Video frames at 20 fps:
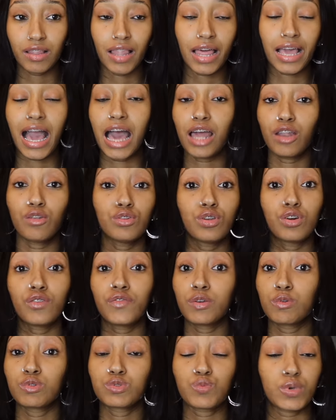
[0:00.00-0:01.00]
Like, I don't know if
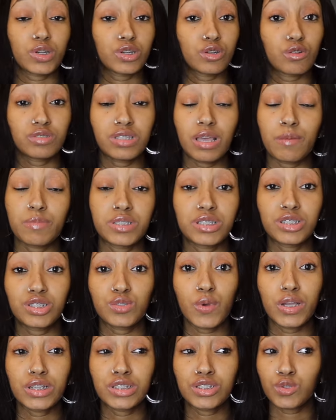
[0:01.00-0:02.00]
it was one of those type of
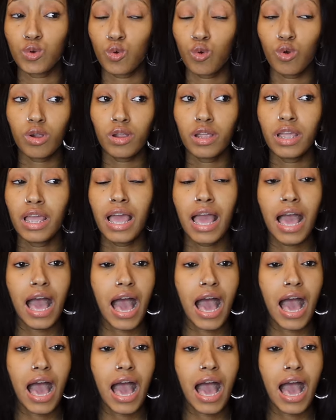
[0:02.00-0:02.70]
situations, or